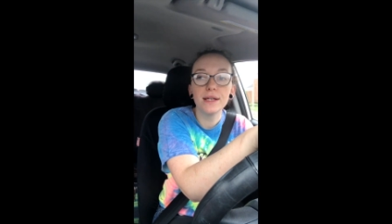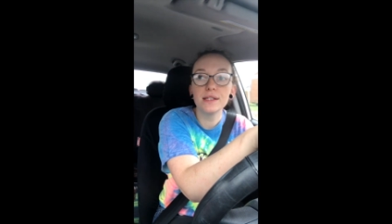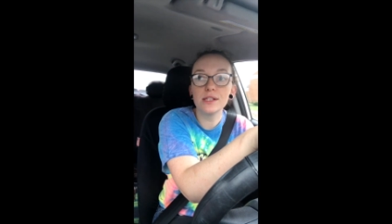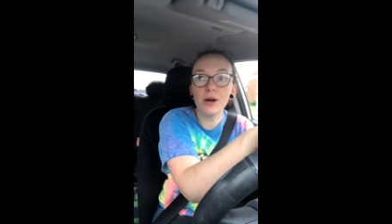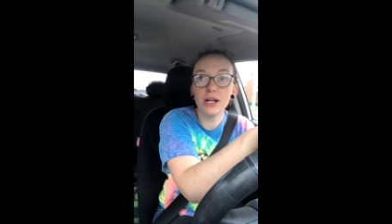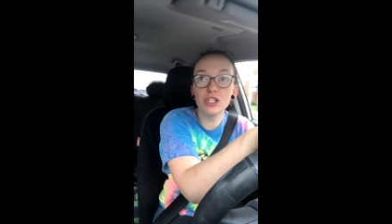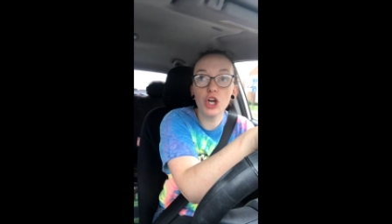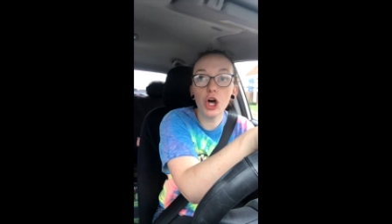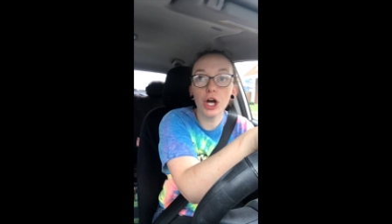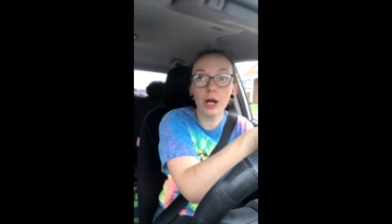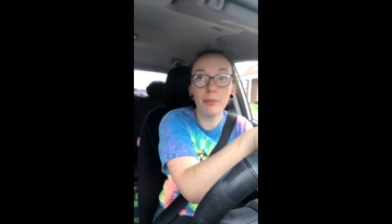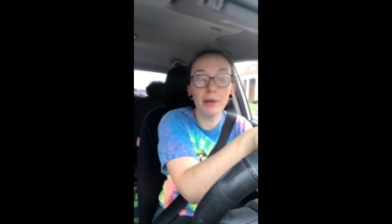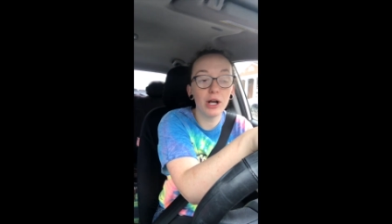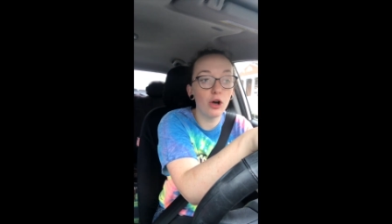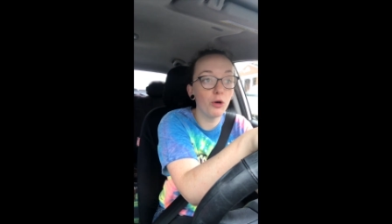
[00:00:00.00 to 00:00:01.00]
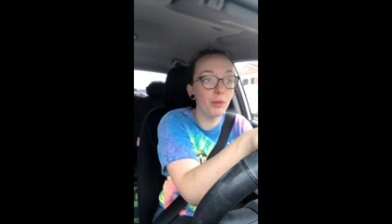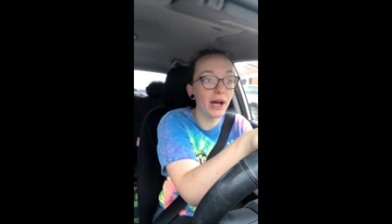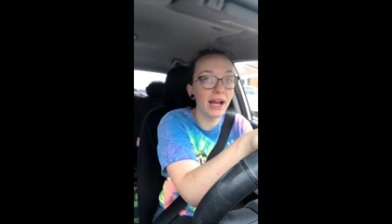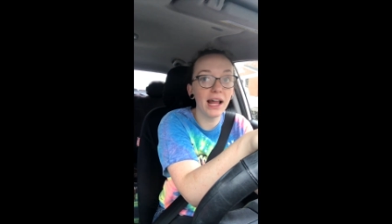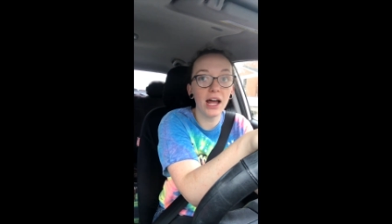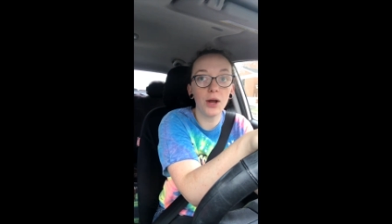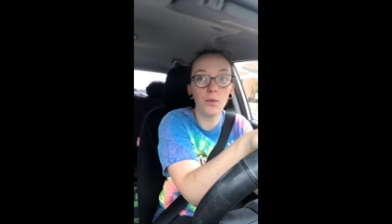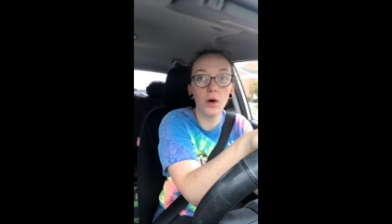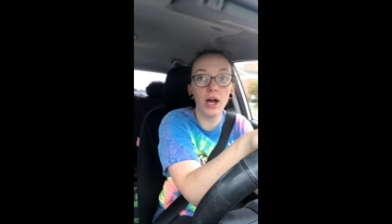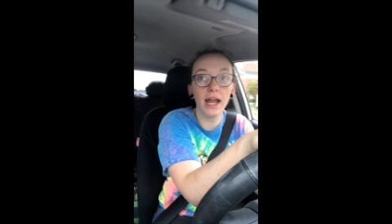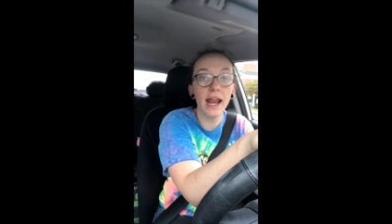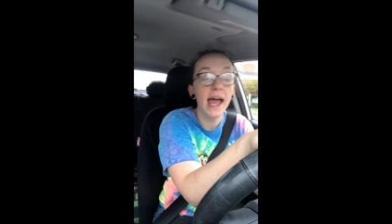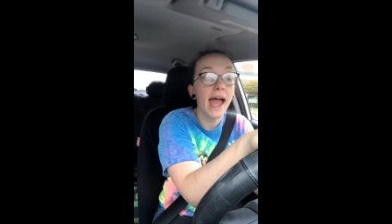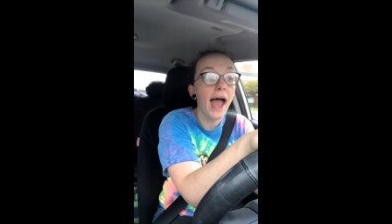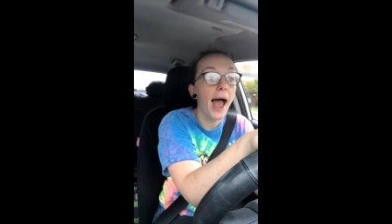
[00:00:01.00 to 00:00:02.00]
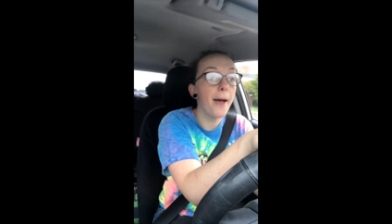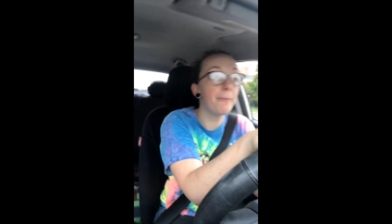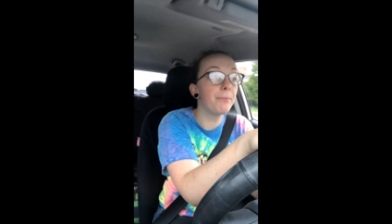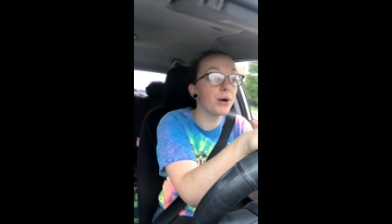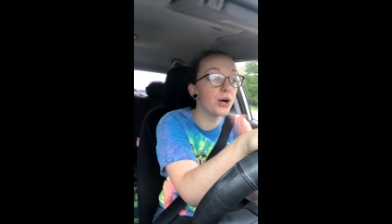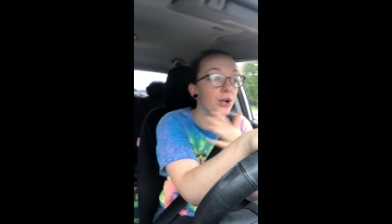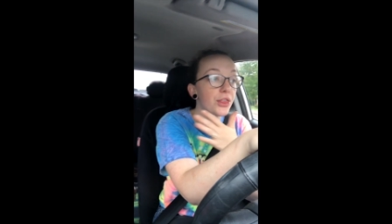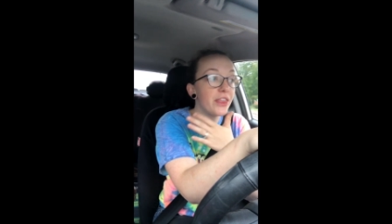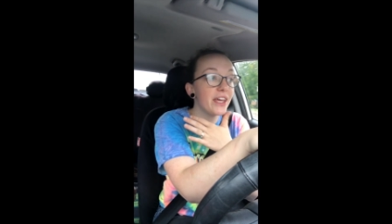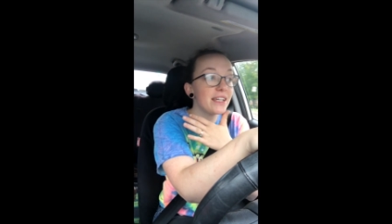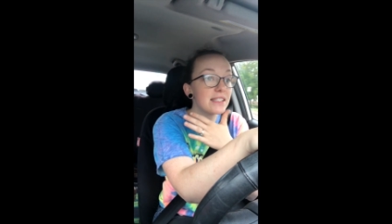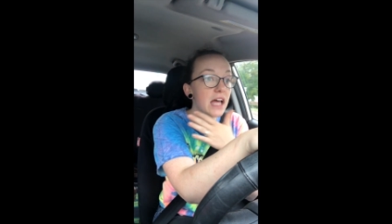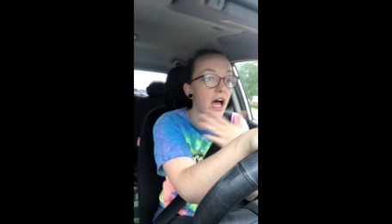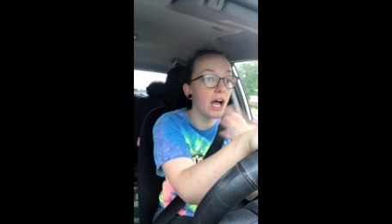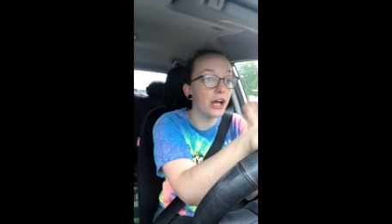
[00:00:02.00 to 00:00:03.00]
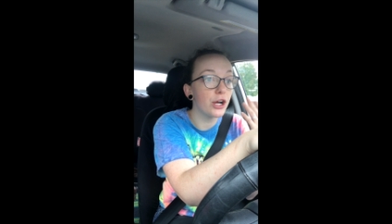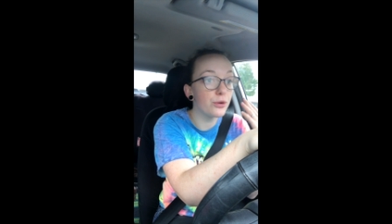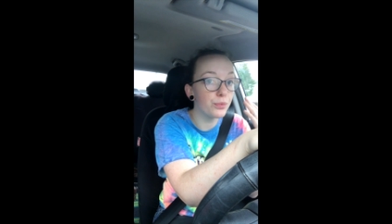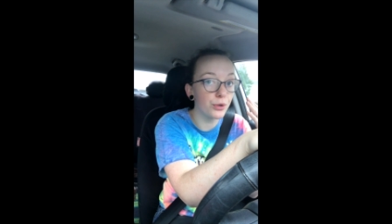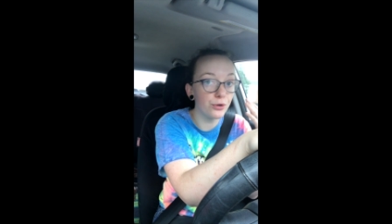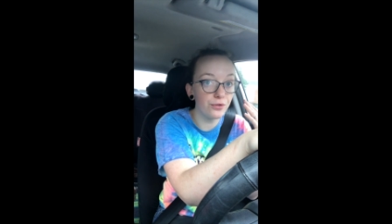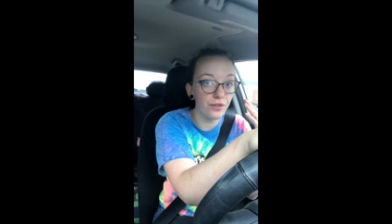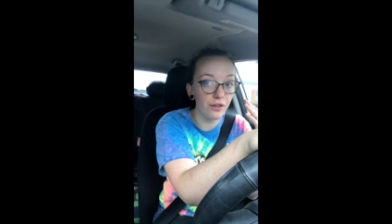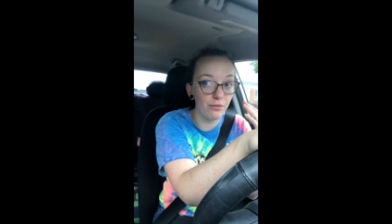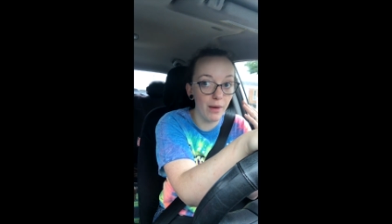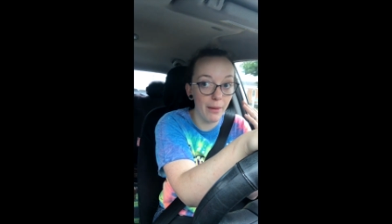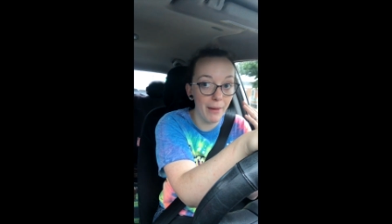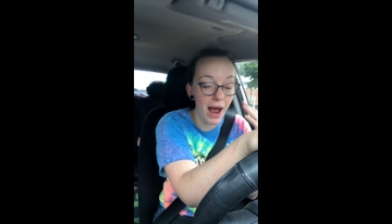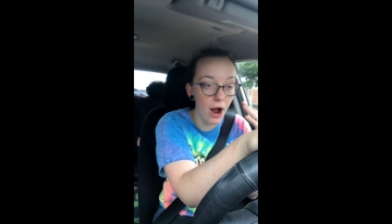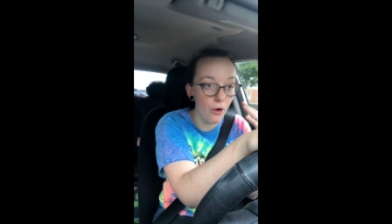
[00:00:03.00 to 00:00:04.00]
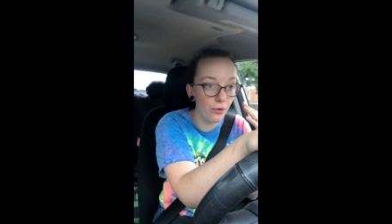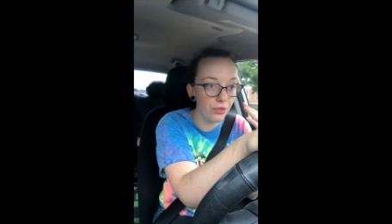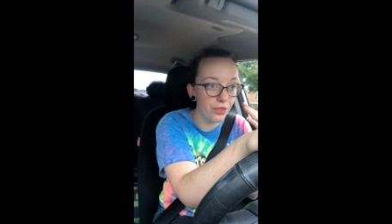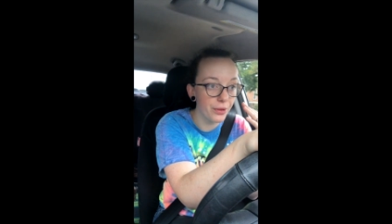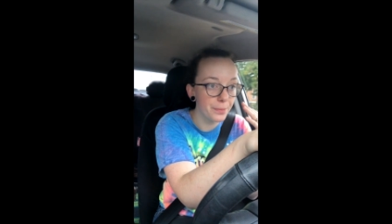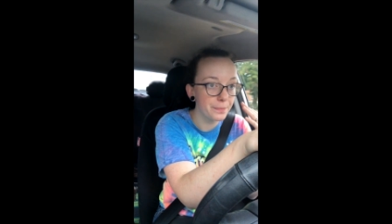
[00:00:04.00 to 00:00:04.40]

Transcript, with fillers: So I took a big old bite out of one and burnt the entire roof of my mouth.